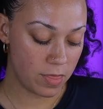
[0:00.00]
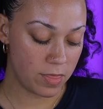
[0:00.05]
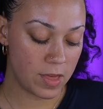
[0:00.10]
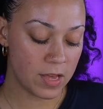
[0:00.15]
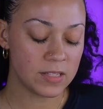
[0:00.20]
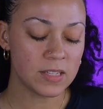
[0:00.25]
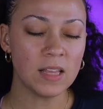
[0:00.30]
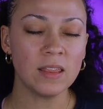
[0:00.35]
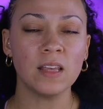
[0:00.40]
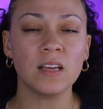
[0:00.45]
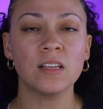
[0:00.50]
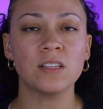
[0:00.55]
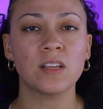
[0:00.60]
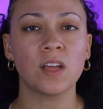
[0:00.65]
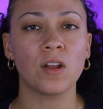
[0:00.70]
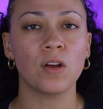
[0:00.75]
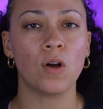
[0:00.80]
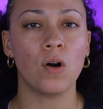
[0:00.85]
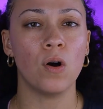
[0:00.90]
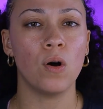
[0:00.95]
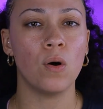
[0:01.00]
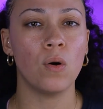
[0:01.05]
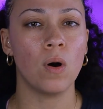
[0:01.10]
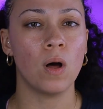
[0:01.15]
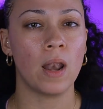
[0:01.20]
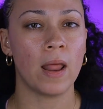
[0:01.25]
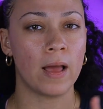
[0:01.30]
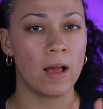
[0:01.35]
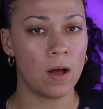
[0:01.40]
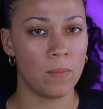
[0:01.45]
This, I think, is going to go,
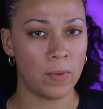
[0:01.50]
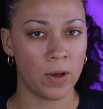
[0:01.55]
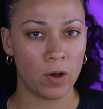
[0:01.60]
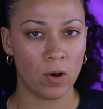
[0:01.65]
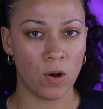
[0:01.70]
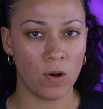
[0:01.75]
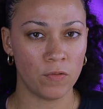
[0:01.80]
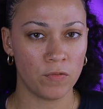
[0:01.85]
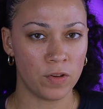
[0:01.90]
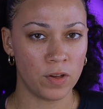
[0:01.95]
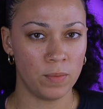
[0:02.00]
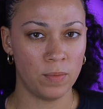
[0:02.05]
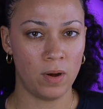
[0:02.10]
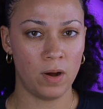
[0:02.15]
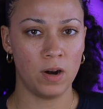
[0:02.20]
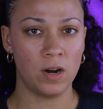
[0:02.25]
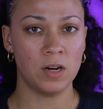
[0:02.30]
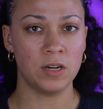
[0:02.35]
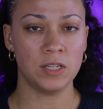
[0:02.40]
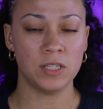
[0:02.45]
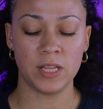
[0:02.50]
like, on my coffee bar